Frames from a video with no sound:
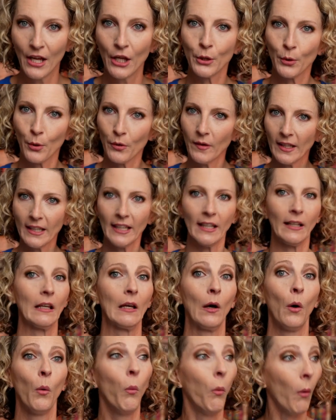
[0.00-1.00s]
You're thinking,
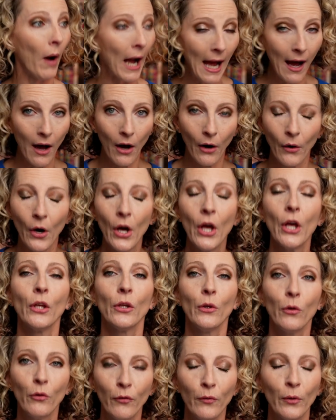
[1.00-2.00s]
wow,
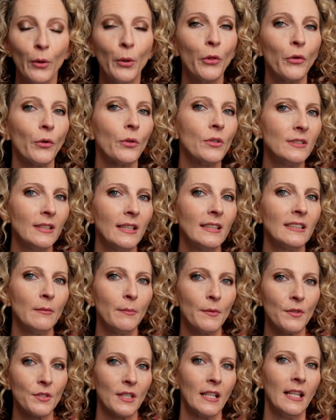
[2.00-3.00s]
you flew through
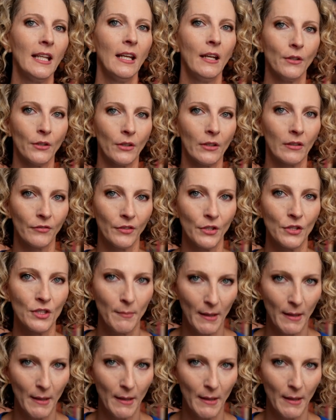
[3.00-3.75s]
60% and you're confused